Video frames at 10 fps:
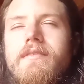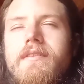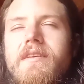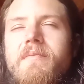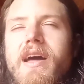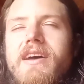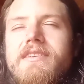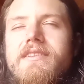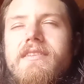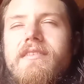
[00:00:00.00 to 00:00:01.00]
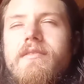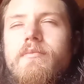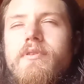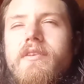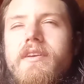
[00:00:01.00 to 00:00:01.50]
Imagine there's a
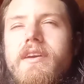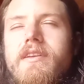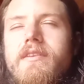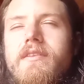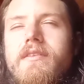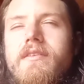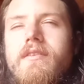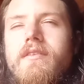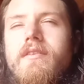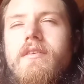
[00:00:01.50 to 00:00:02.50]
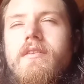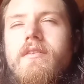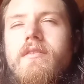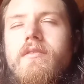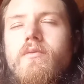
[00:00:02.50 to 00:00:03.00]
brilliant
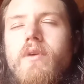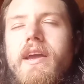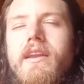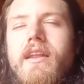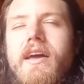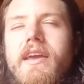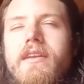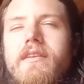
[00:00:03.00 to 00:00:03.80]
white light